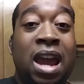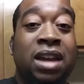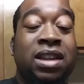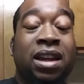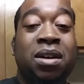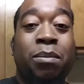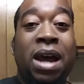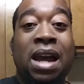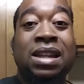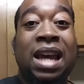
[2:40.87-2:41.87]
Is a
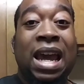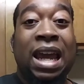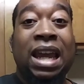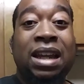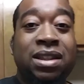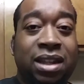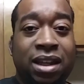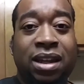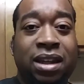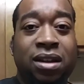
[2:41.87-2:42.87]
combined
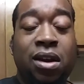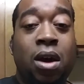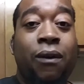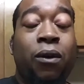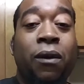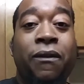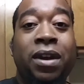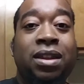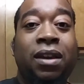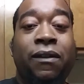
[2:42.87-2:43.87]
18 for
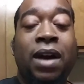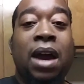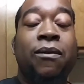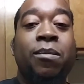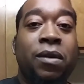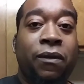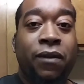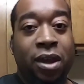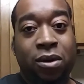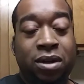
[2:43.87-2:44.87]
55 from the
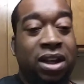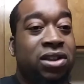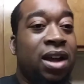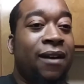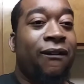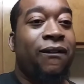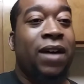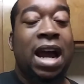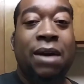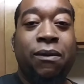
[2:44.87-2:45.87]
field. He shot
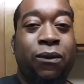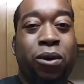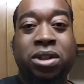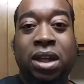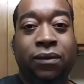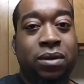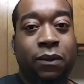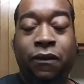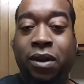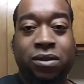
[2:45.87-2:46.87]
5 for 14 from the
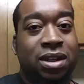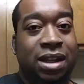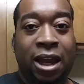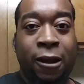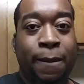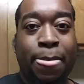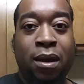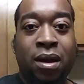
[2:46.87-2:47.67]
field tonight.